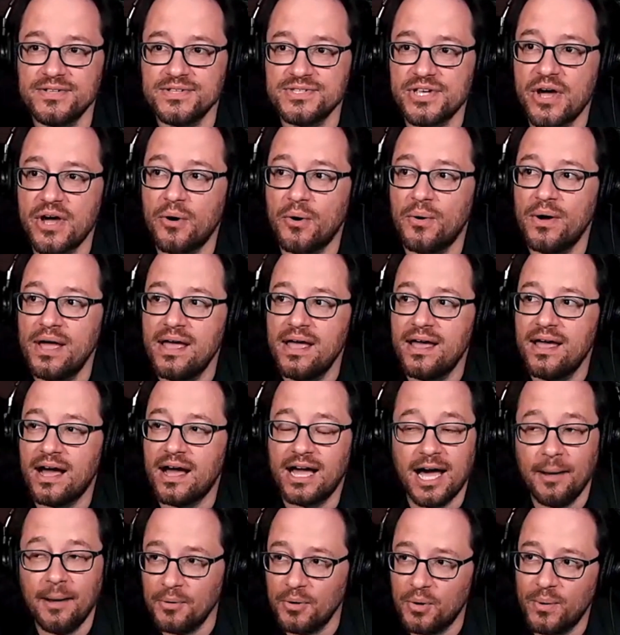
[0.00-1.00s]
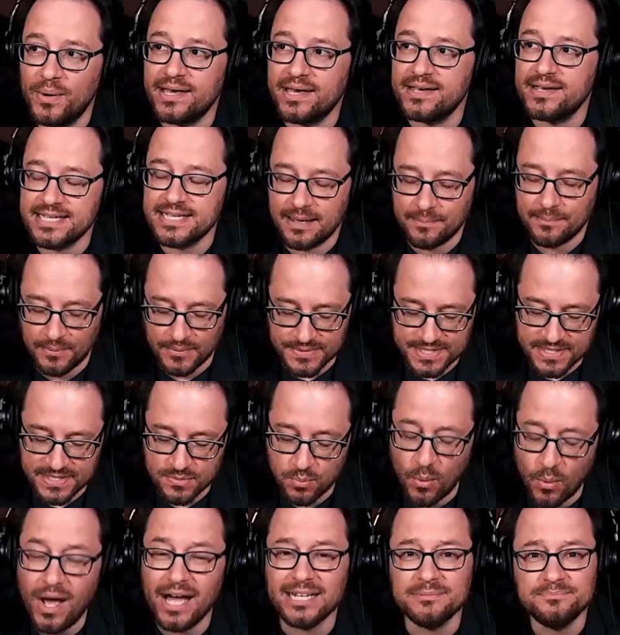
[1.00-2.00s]
So a couple quick examples is
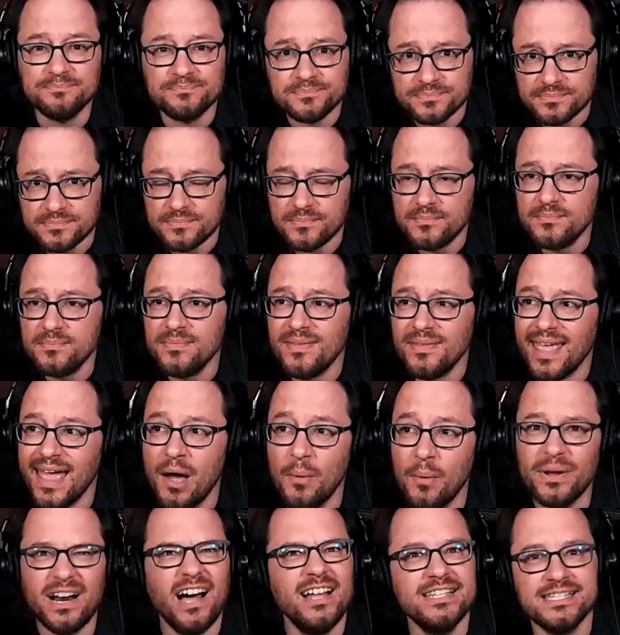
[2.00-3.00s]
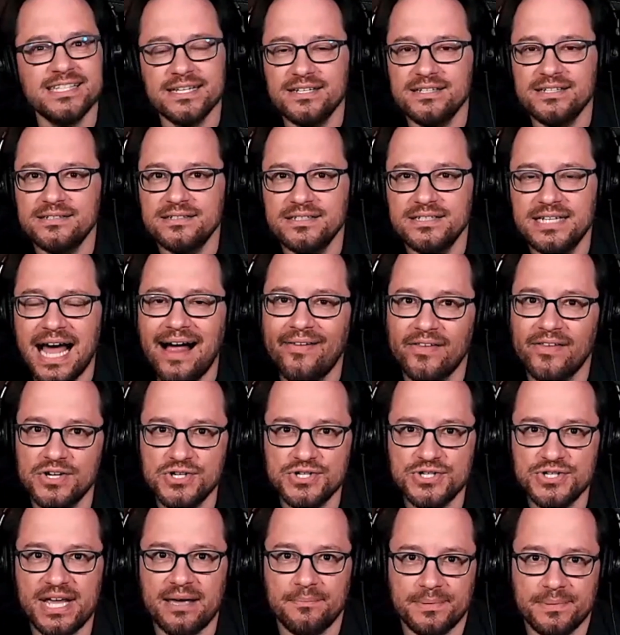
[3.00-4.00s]
one, I went hunting
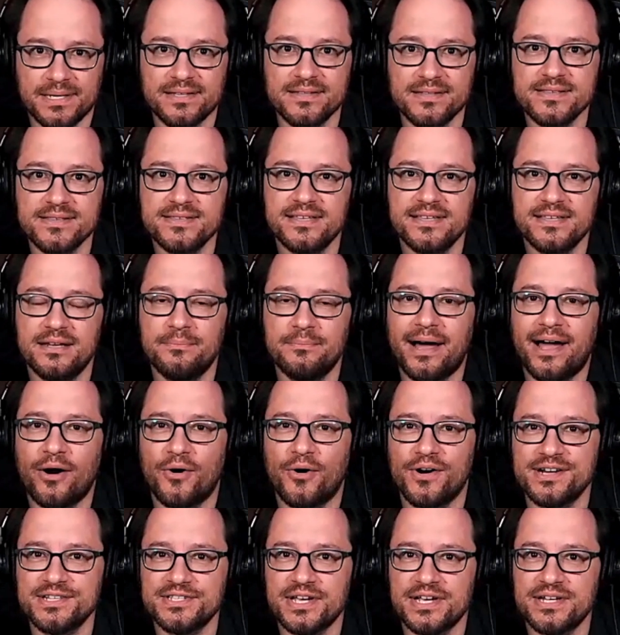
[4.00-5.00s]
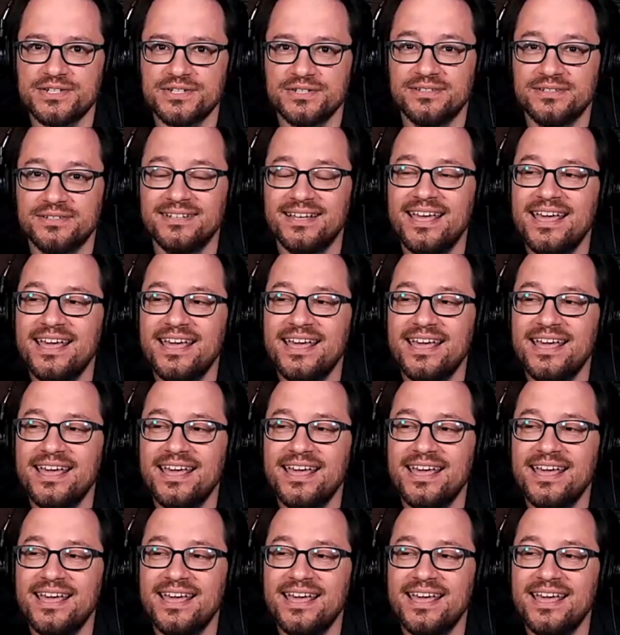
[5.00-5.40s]
knowledge champions in my organization.